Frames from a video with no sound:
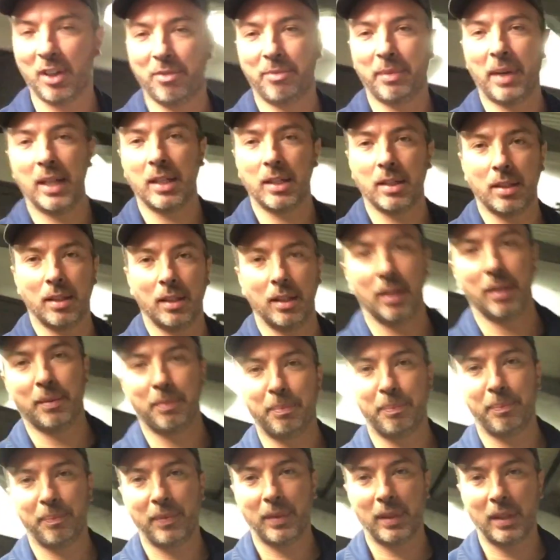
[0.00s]
I've mentioned it.
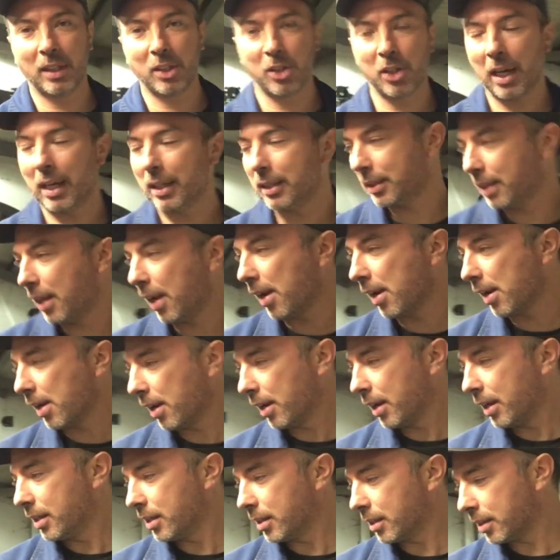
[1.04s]
The chassis
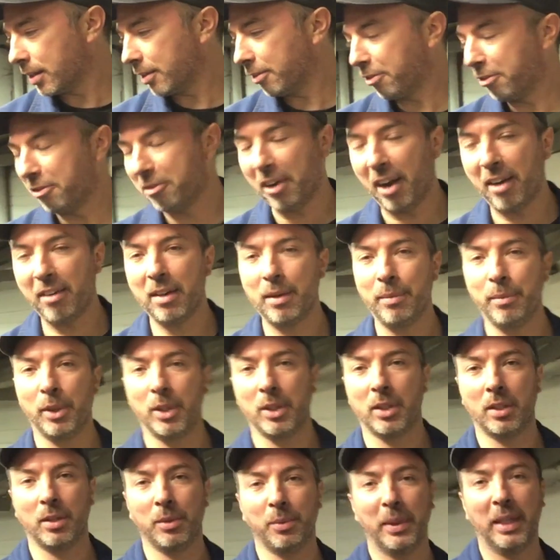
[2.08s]
is very
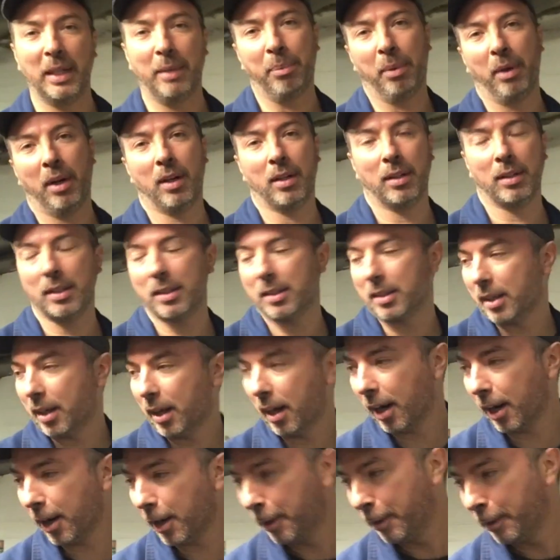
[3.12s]
much the weak part of this
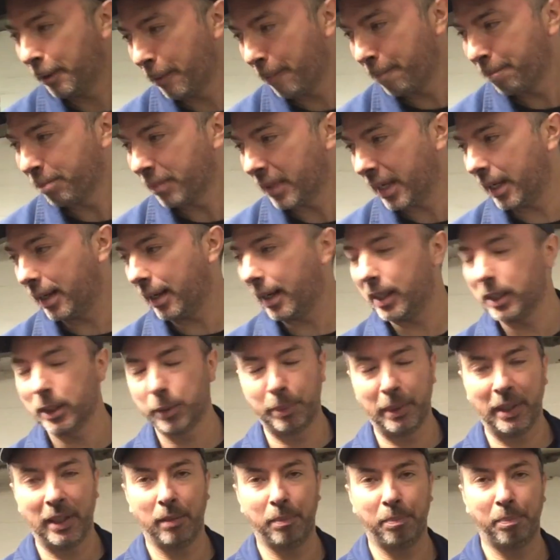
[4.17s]
car. It has
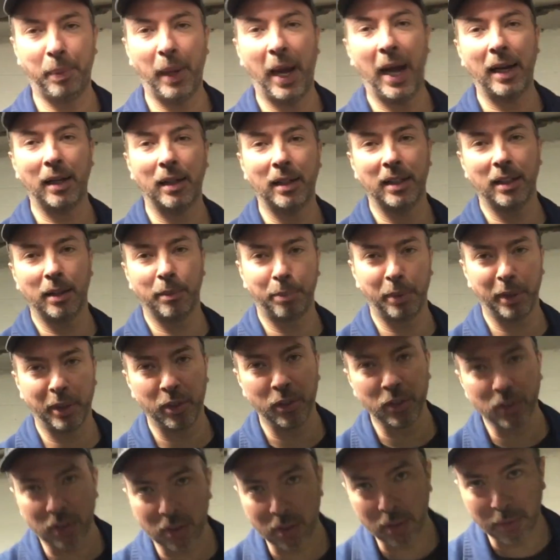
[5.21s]
been badly
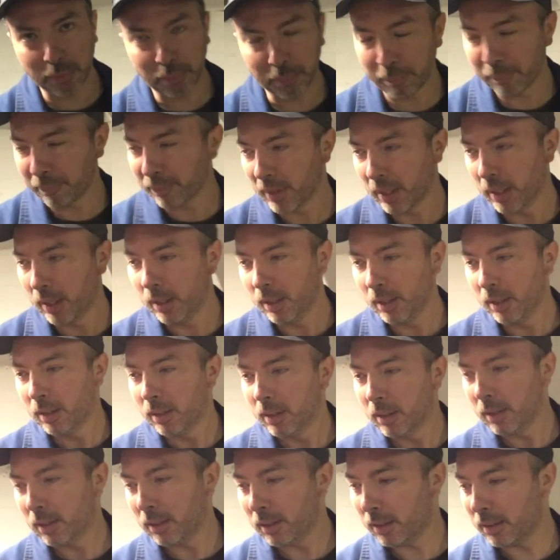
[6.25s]
abused.
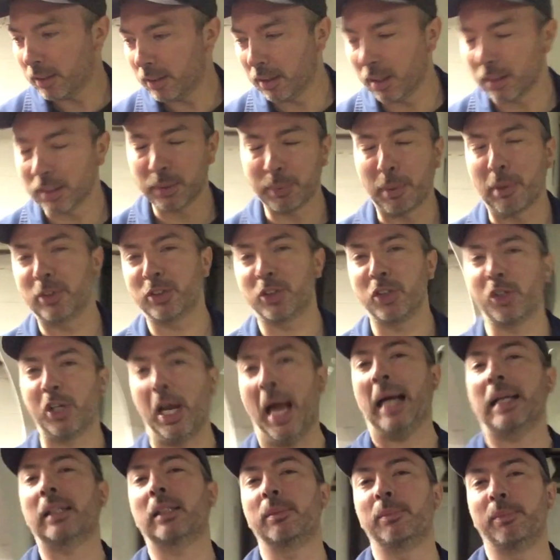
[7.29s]
You're not supposed to
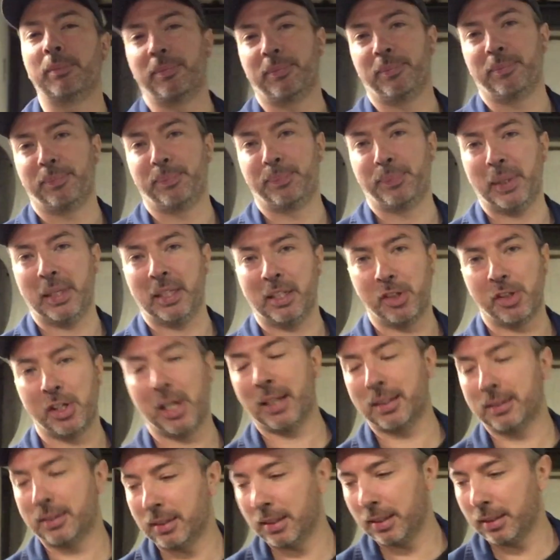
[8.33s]
jack them by the
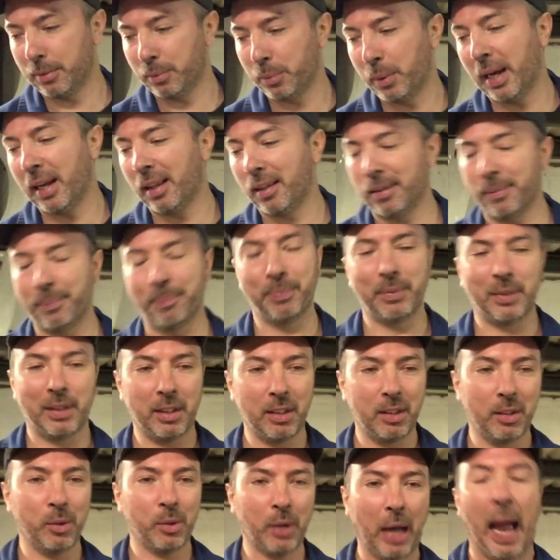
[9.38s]
chassis. Well,
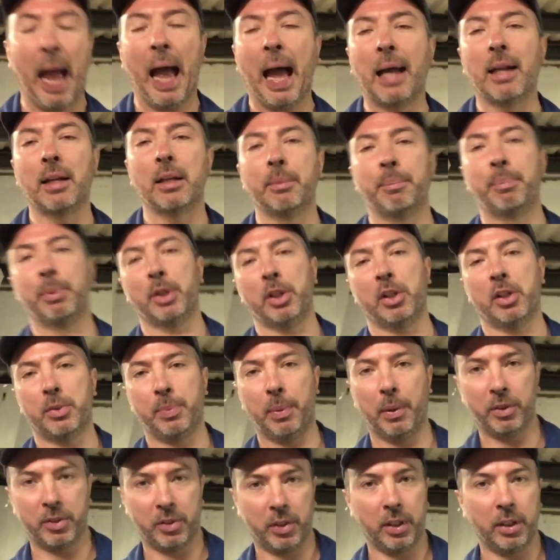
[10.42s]
you can, but you're
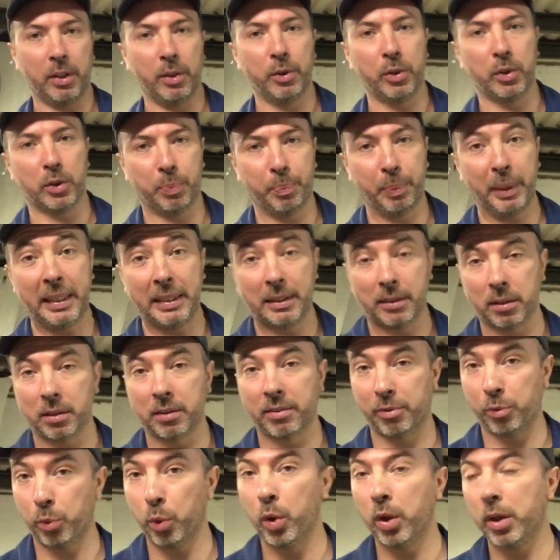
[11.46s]
supposed to use pieces
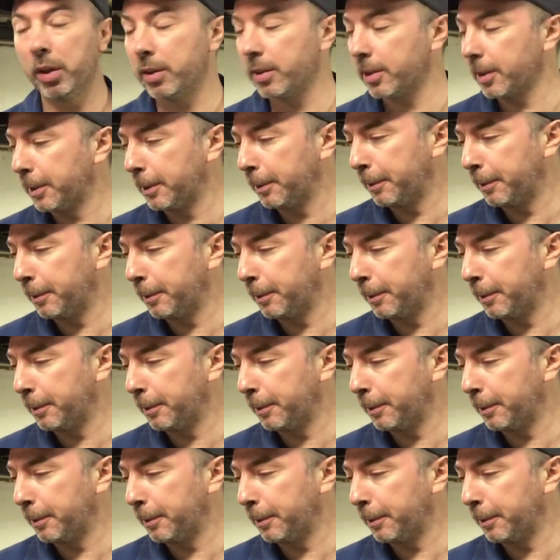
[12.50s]
of wood